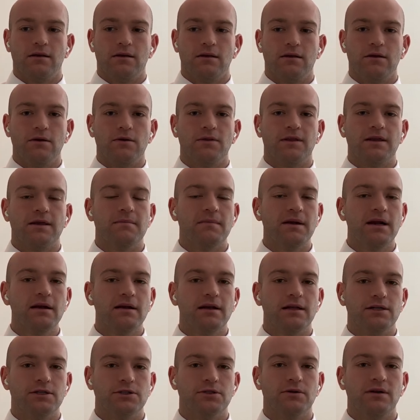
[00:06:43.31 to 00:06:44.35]
you know, the
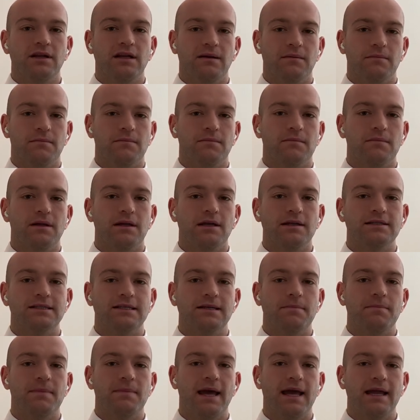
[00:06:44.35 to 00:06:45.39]
American dream is
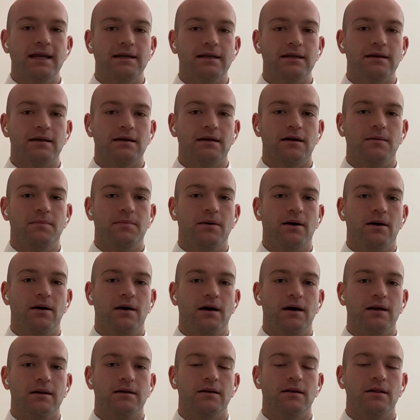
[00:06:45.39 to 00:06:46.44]
dependent
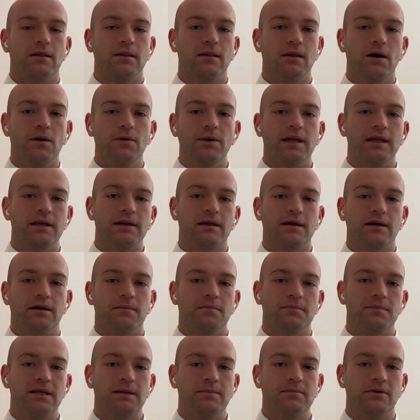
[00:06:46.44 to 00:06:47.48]
upon low-income
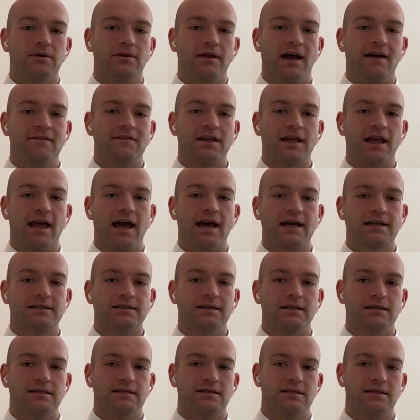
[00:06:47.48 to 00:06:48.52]
people having
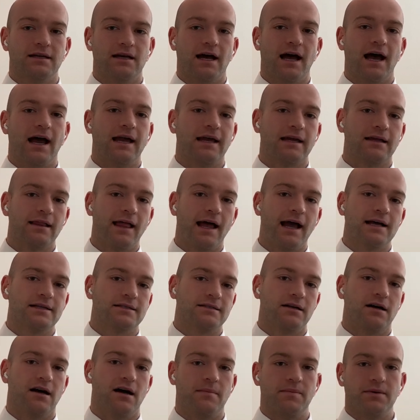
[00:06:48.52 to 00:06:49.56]
access to
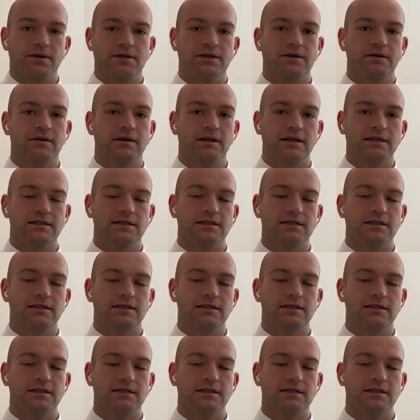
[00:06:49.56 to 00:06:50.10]
high-class opportunities.